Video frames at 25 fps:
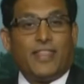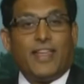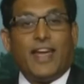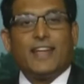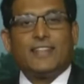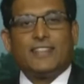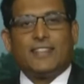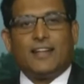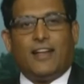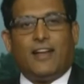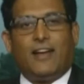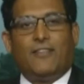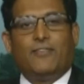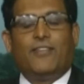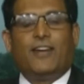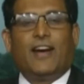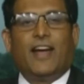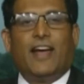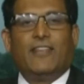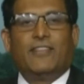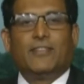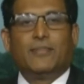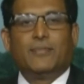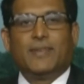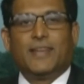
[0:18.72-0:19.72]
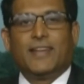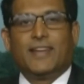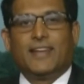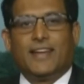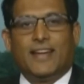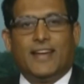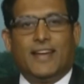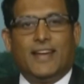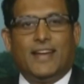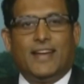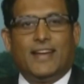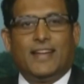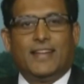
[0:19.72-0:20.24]
thanks a lot for having me
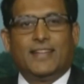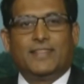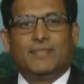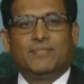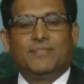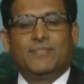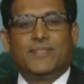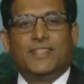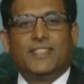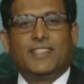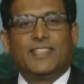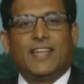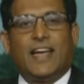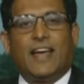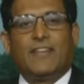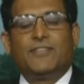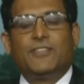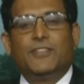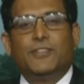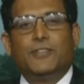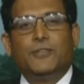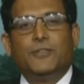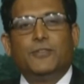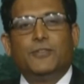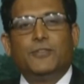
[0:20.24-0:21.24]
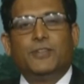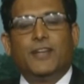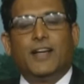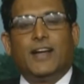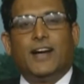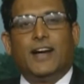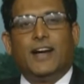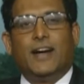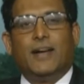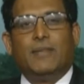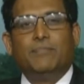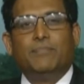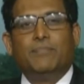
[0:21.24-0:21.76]
this afternoon.
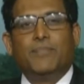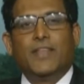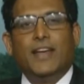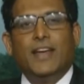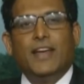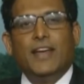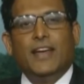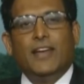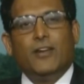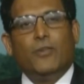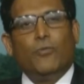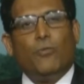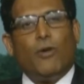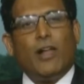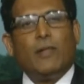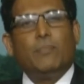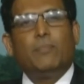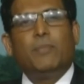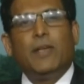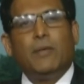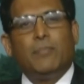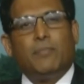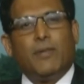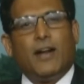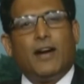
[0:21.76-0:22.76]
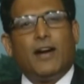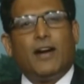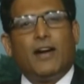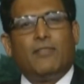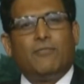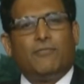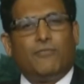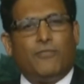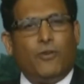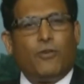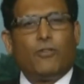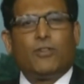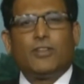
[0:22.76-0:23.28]
While people are
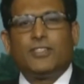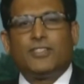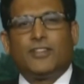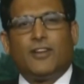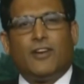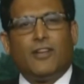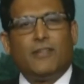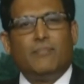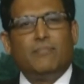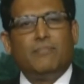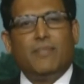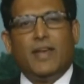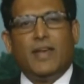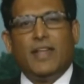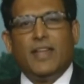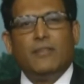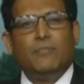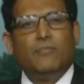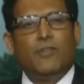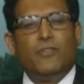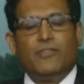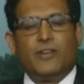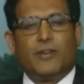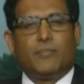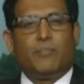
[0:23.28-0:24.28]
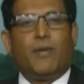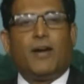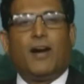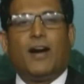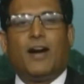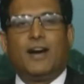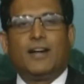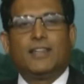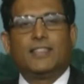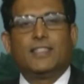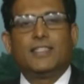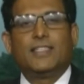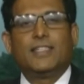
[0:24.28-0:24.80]
focused on many moving
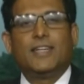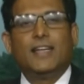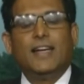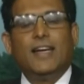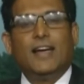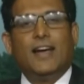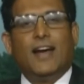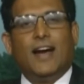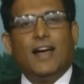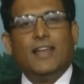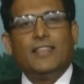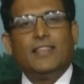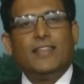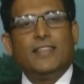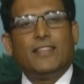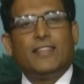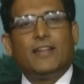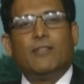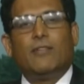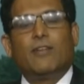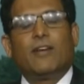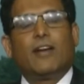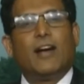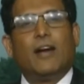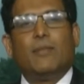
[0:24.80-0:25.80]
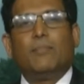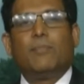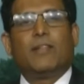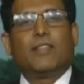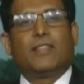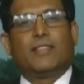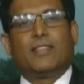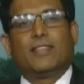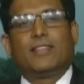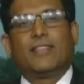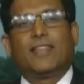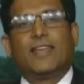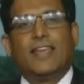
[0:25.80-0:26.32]
parts, I think there were a couple of
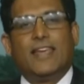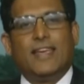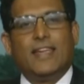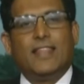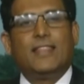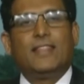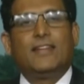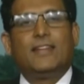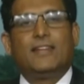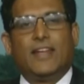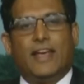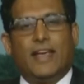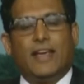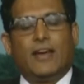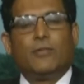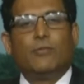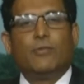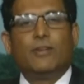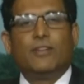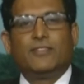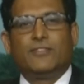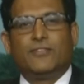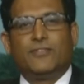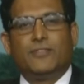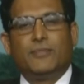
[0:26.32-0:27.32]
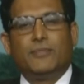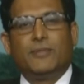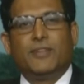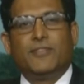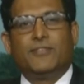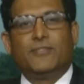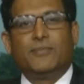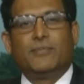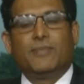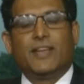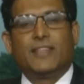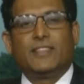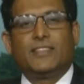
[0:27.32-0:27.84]
key takeaways for me
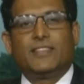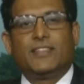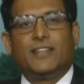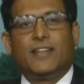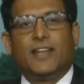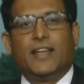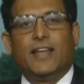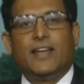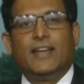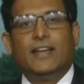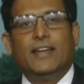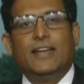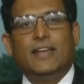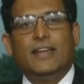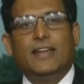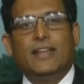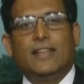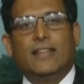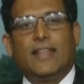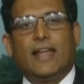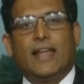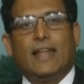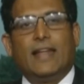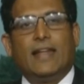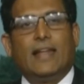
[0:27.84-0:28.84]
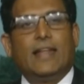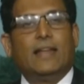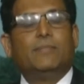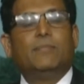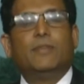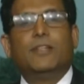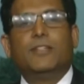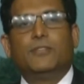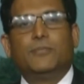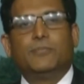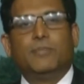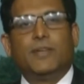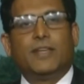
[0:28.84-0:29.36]
from yesterday that led
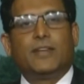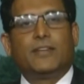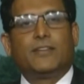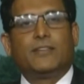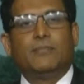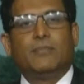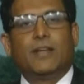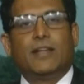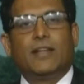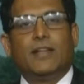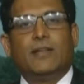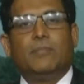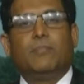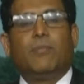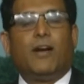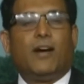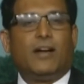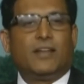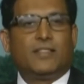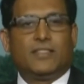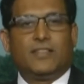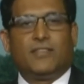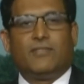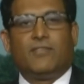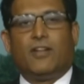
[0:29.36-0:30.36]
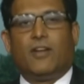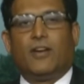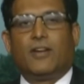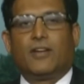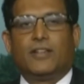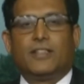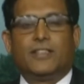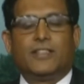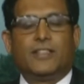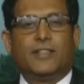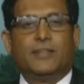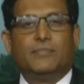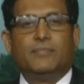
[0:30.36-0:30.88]
me to be incrementally positive longer
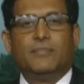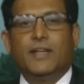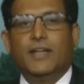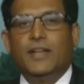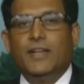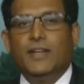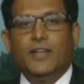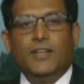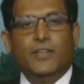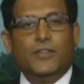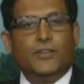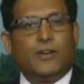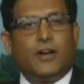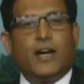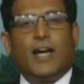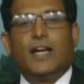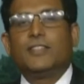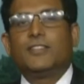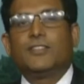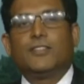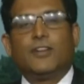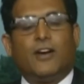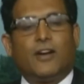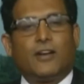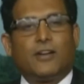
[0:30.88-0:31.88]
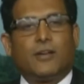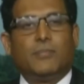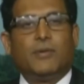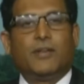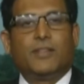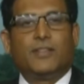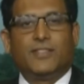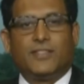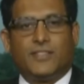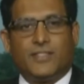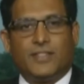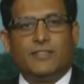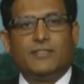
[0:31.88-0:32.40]
term. You guys talked about
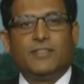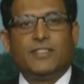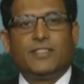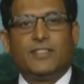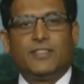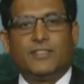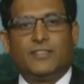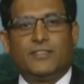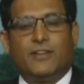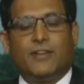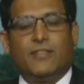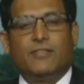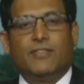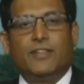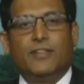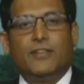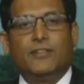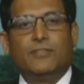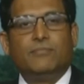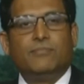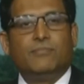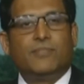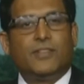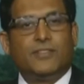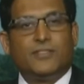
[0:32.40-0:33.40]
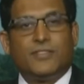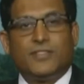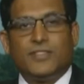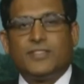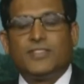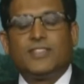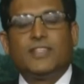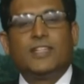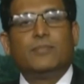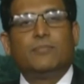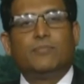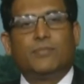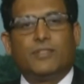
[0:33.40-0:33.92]
the services revenue,
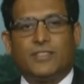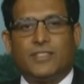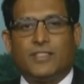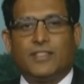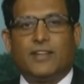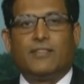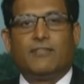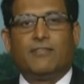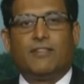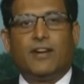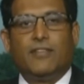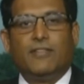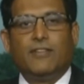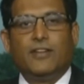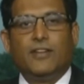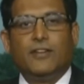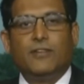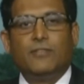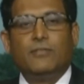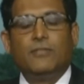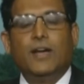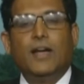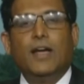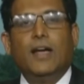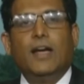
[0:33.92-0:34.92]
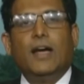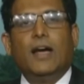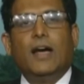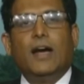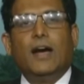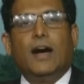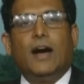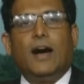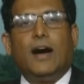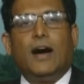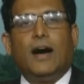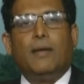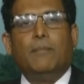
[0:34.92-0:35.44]
16% of revenue,
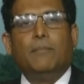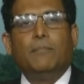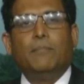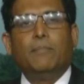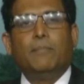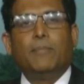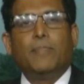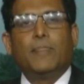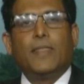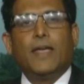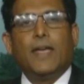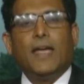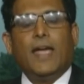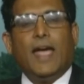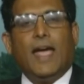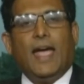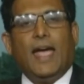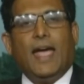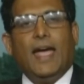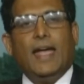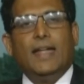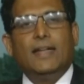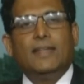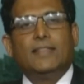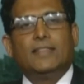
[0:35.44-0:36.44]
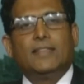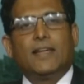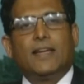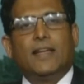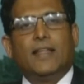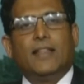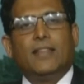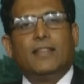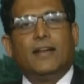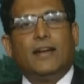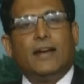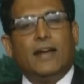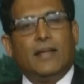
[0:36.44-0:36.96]
and
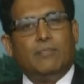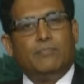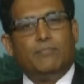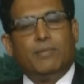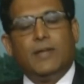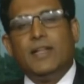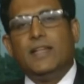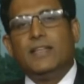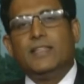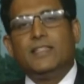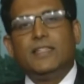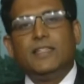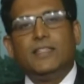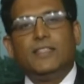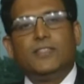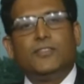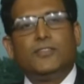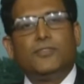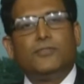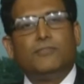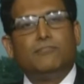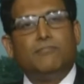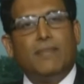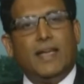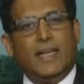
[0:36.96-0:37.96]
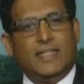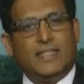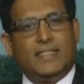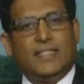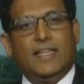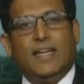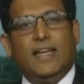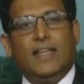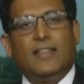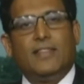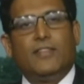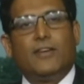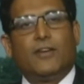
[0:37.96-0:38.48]
their ability to
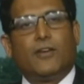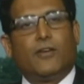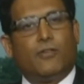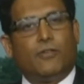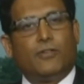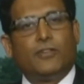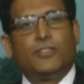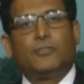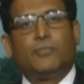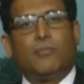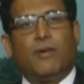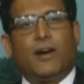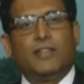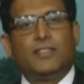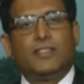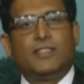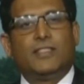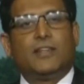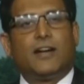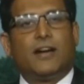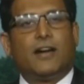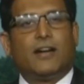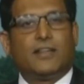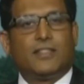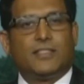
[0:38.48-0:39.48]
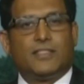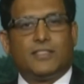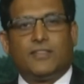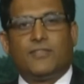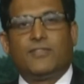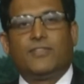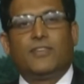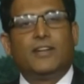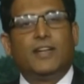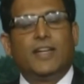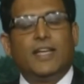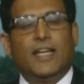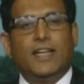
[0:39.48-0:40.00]
maintain their gross margin targets of
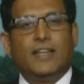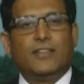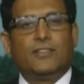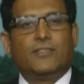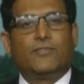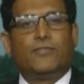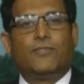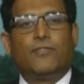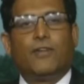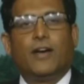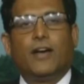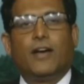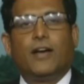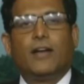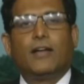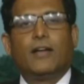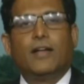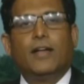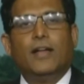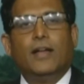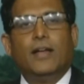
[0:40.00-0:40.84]
38 to